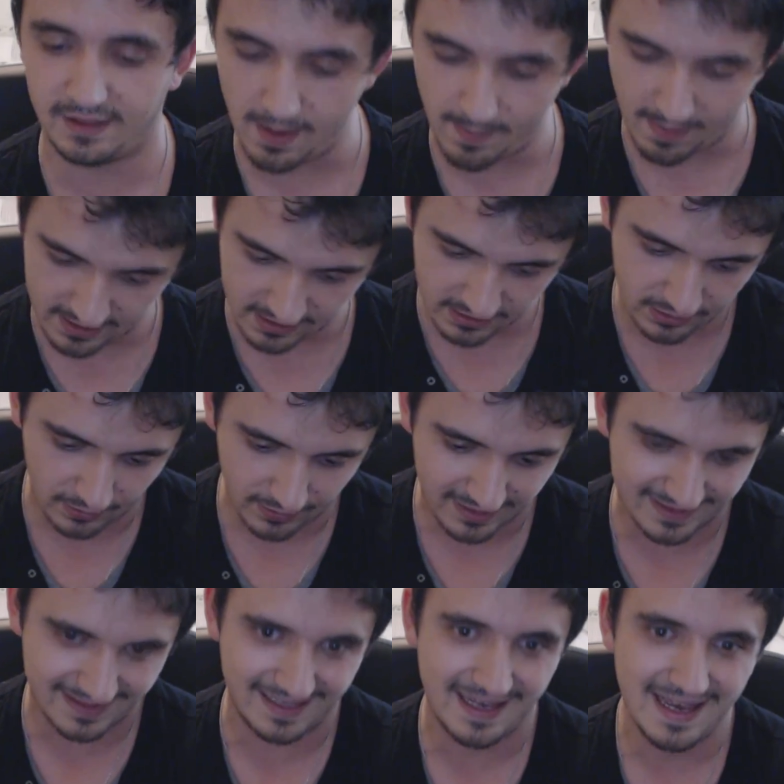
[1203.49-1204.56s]
the game. I need to
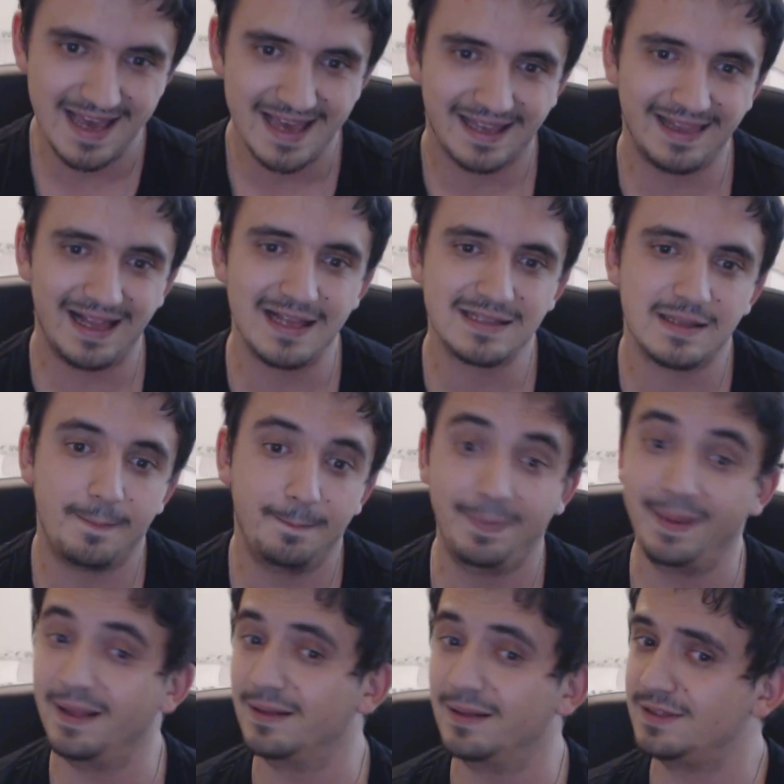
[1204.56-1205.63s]
look at the class
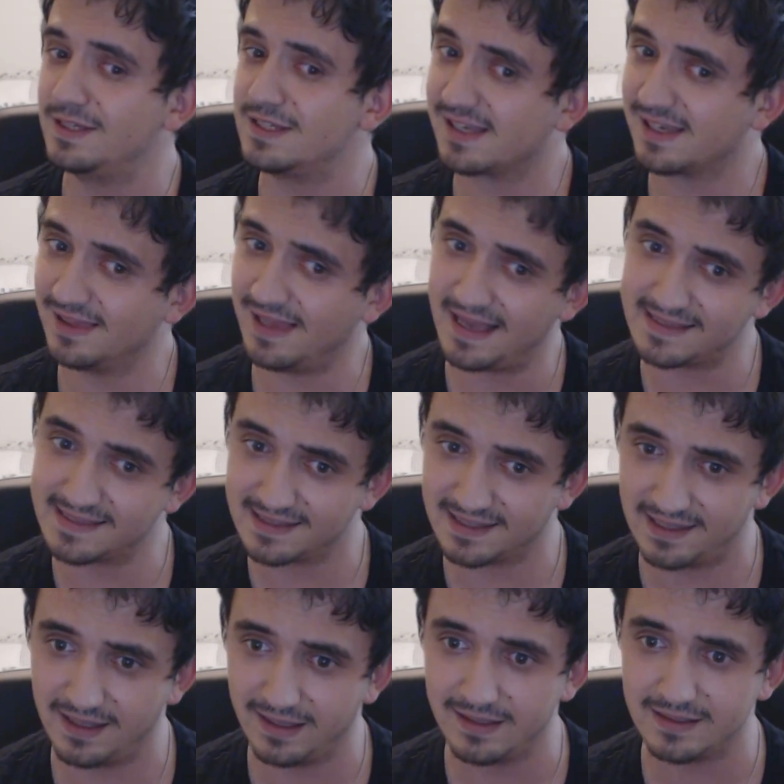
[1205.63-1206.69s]
abilities, class
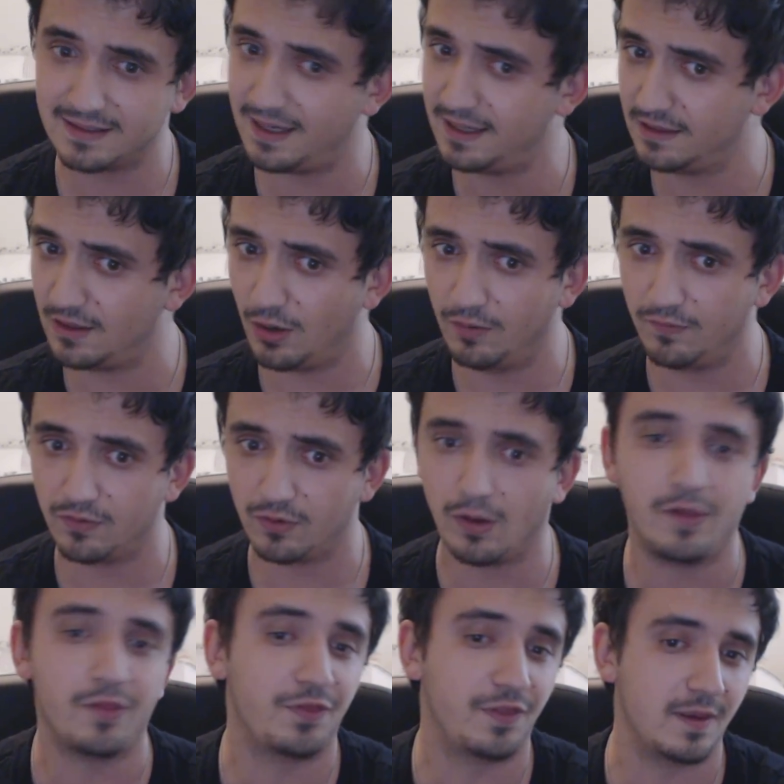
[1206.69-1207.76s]
skills, and the
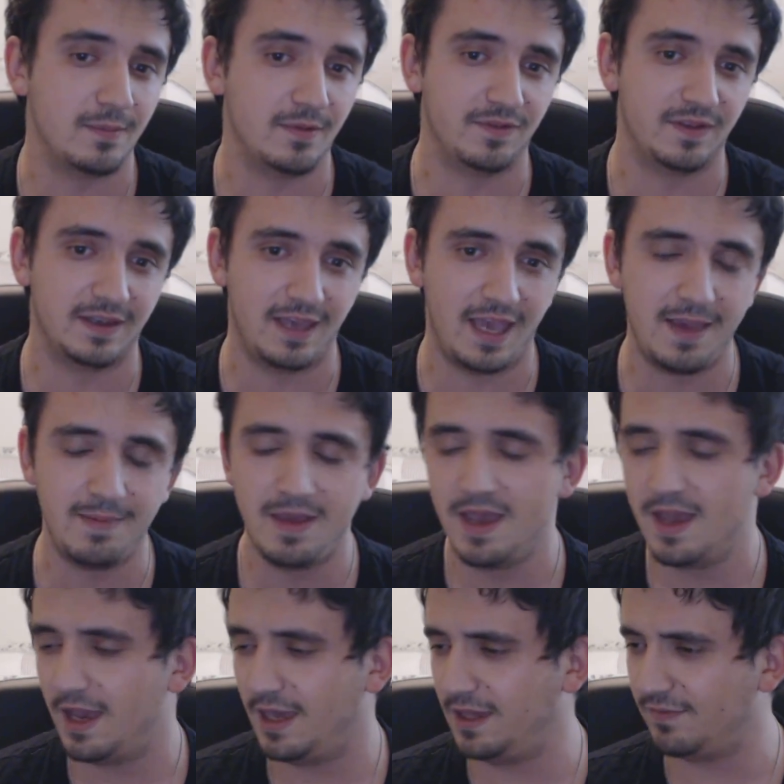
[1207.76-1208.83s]
overall theme of the game.
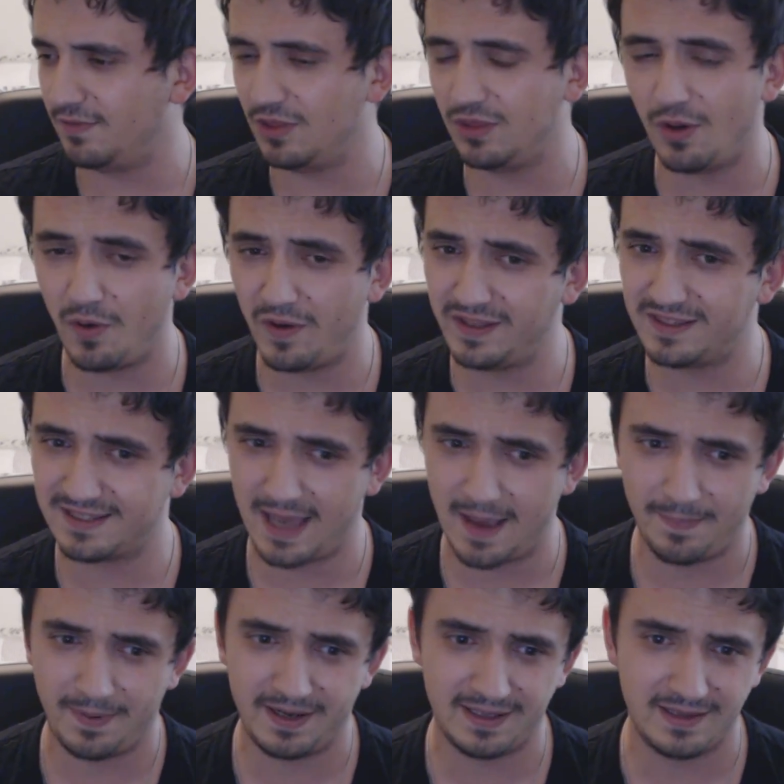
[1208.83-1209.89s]
And even though it's
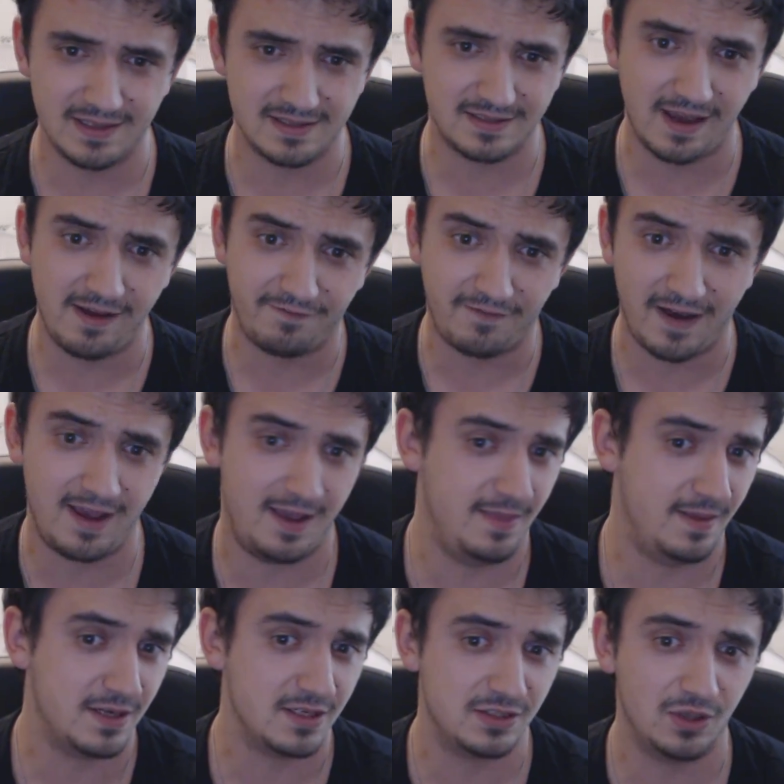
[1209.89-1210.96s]
happening in a sci-fi
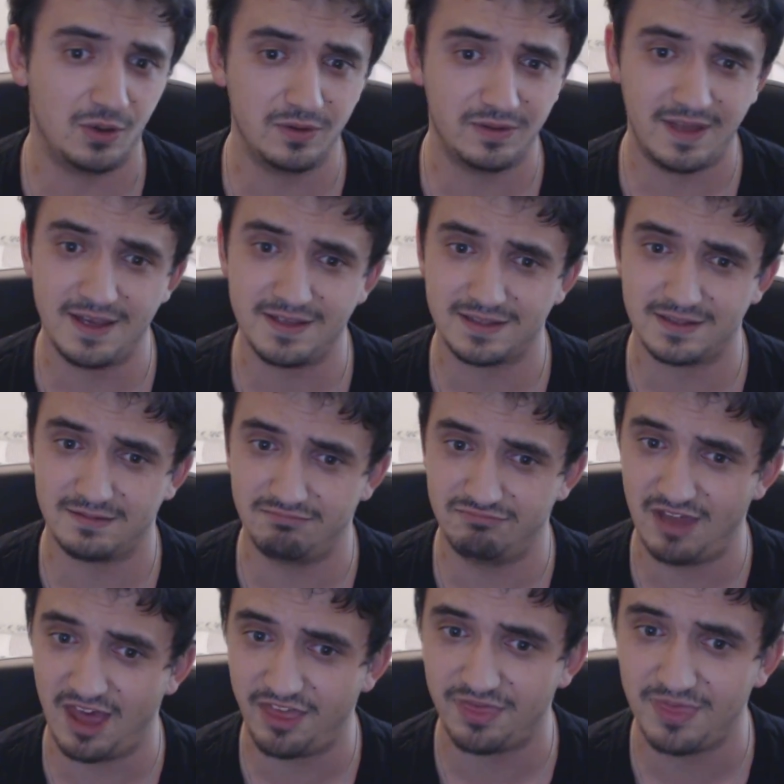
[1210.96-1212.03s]
and there's no
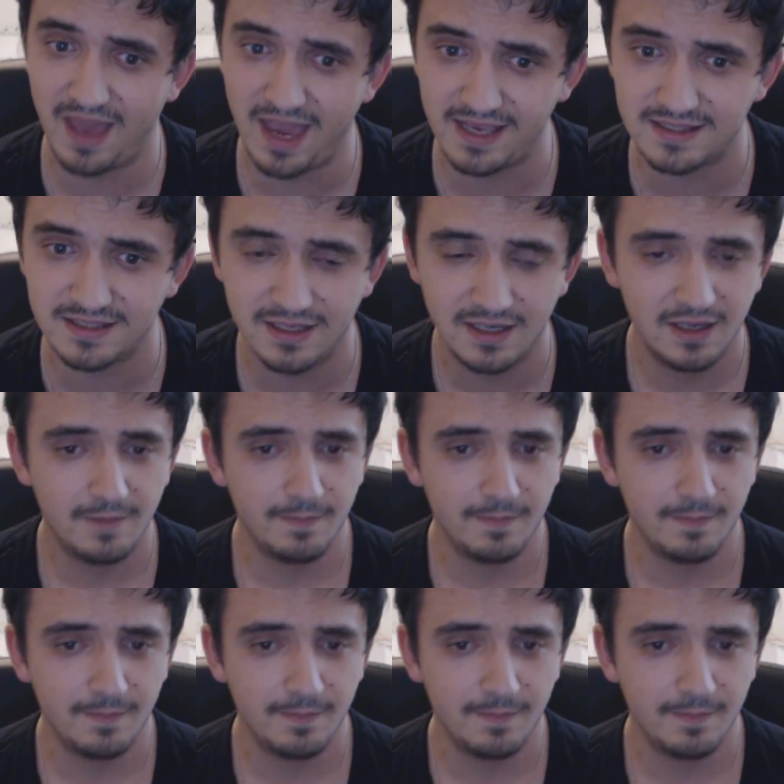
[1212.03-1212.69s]
death knights,